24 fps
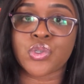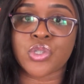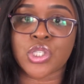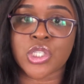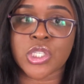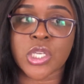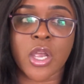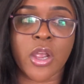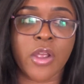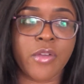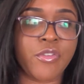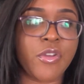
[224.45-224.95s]

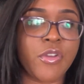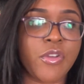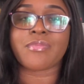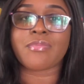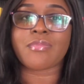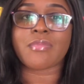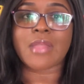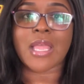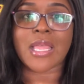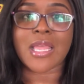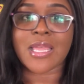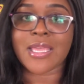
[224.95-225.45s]
serve.
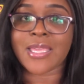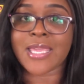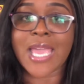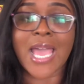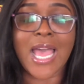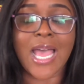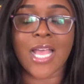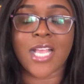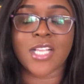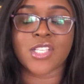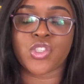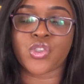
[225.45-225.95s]

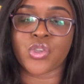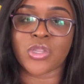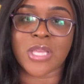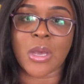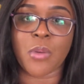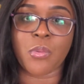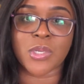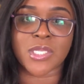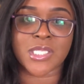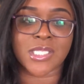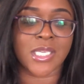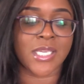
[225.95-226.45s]
Yeah, so
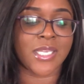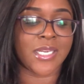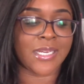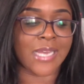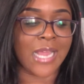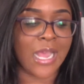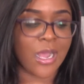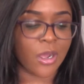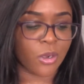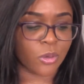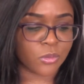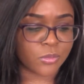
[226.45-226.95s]
that was it.
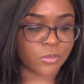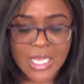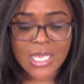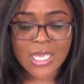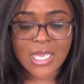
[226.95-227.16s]
Now